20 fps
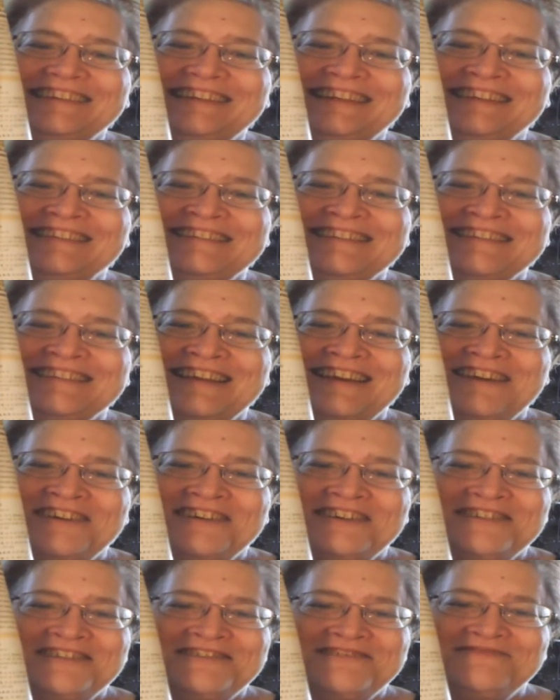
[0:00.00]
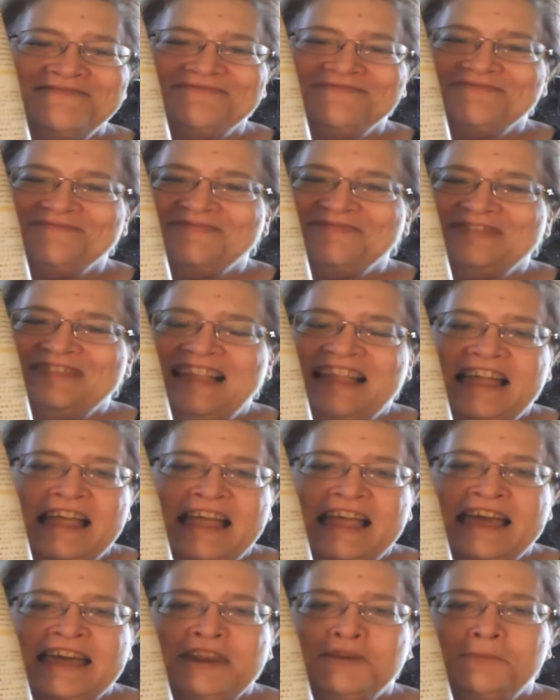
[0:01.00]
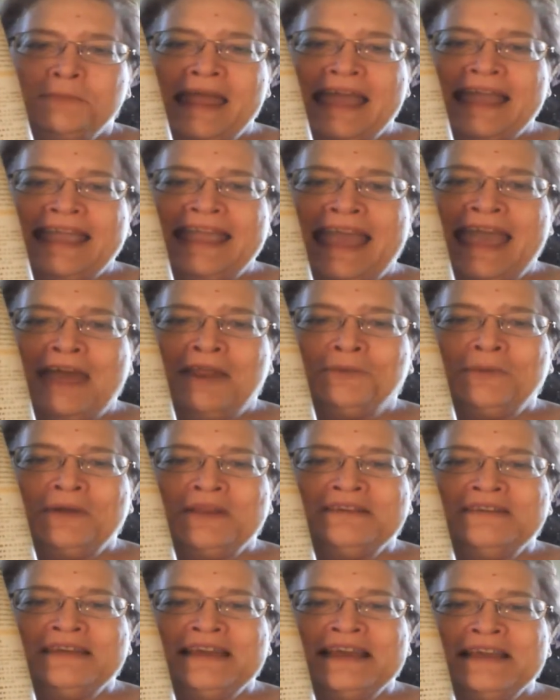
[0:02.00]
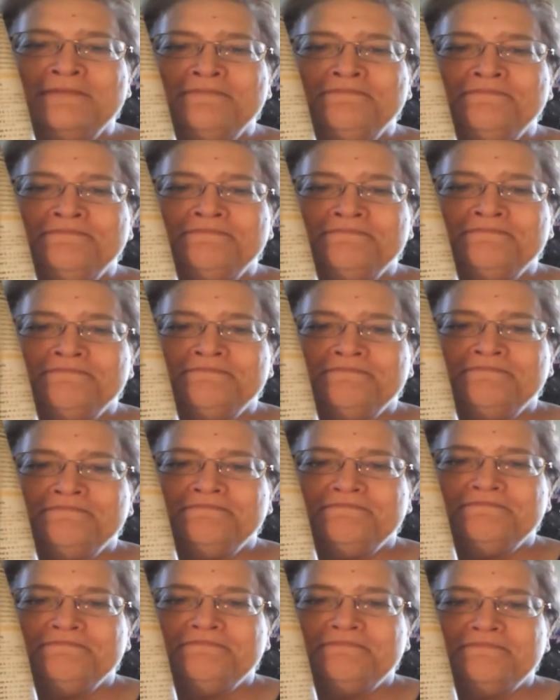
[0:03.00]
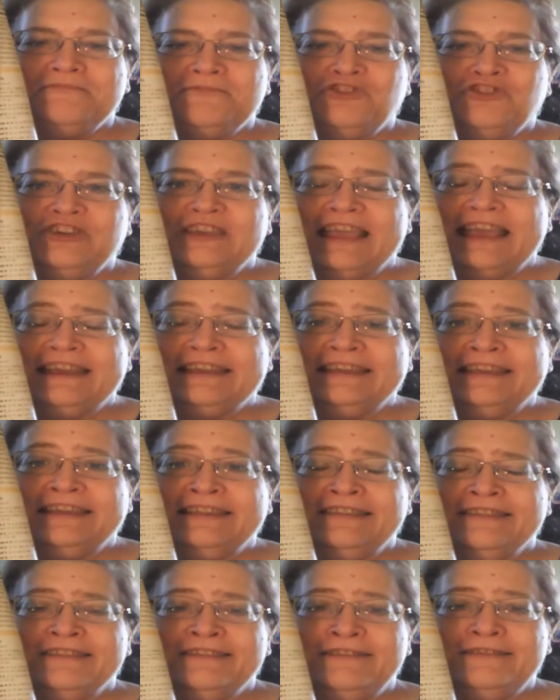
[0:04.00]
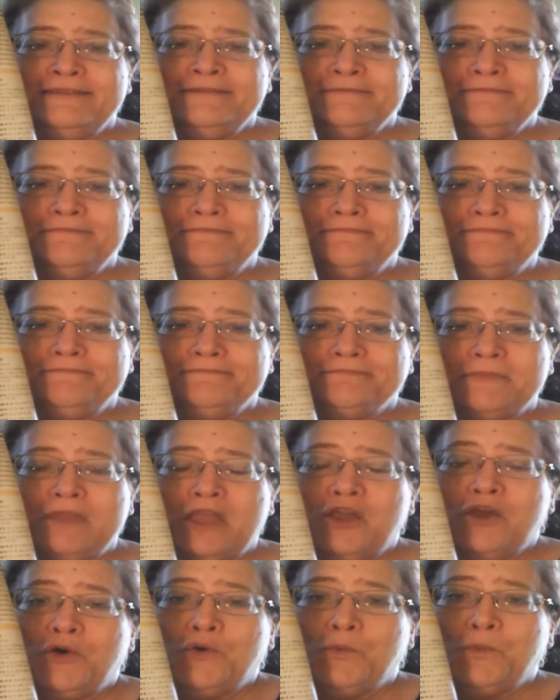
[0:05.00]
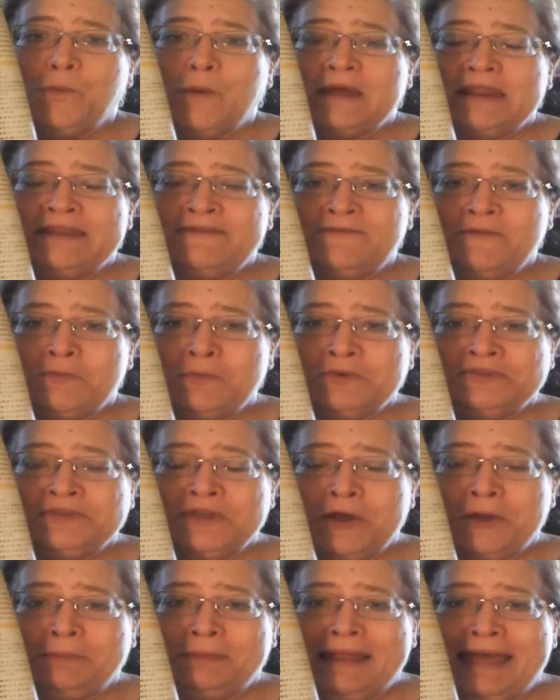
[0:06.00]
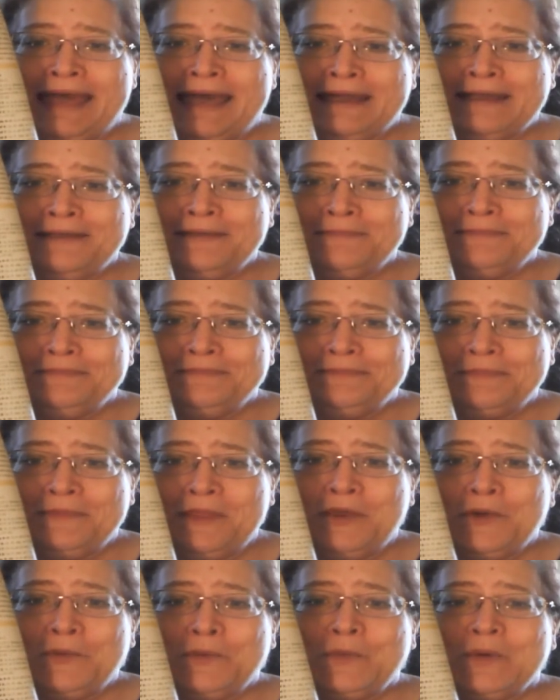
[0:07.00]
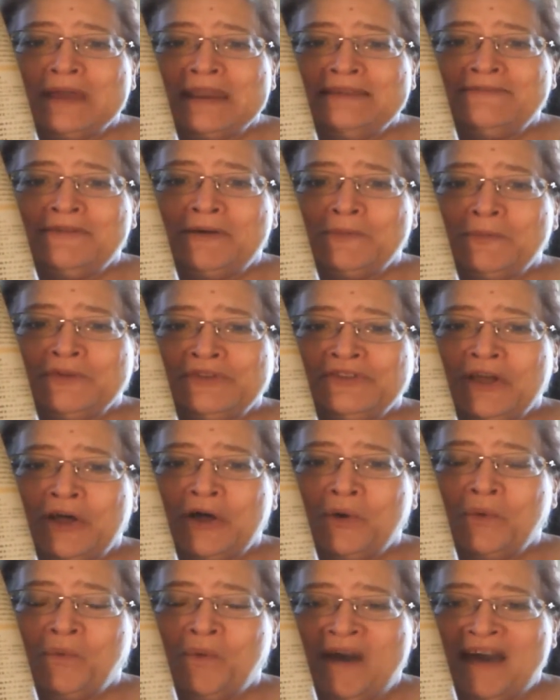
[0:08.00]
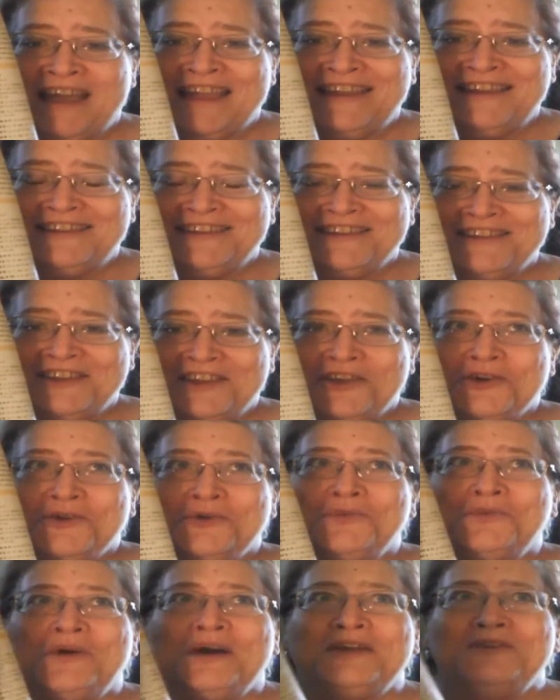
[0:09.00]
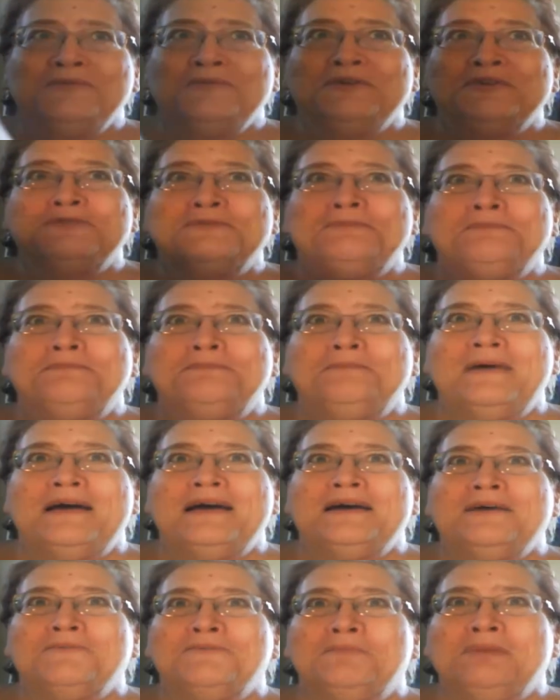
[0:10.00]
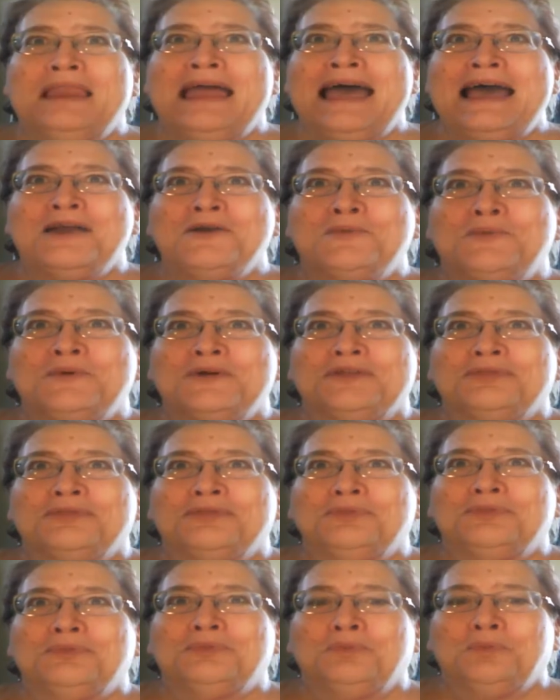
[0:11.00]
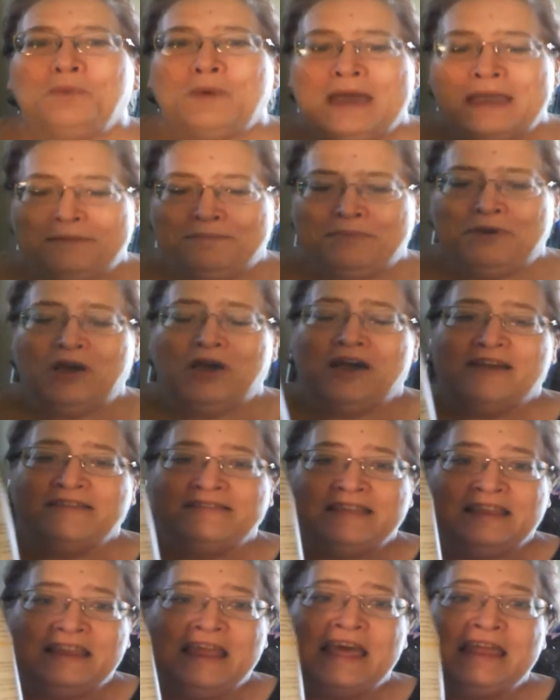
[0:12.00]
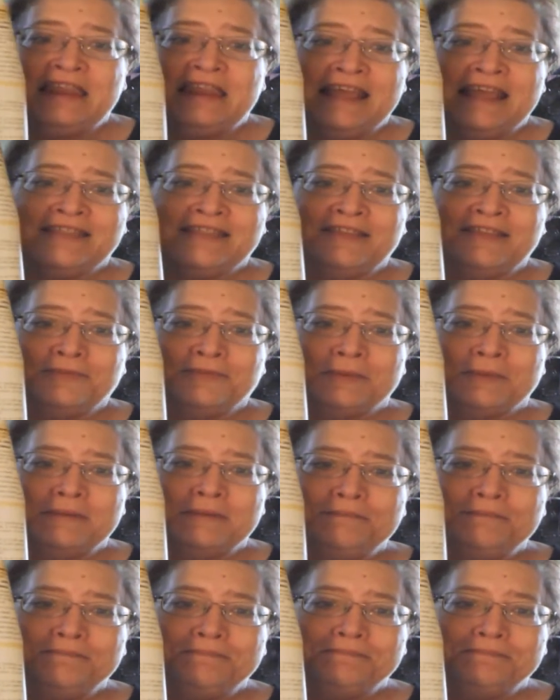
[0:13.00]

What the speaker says: Oh. I had a black cat one time. She had kittens. One of them was all black. One of them was all white. One was black with white paws, a lot like this one.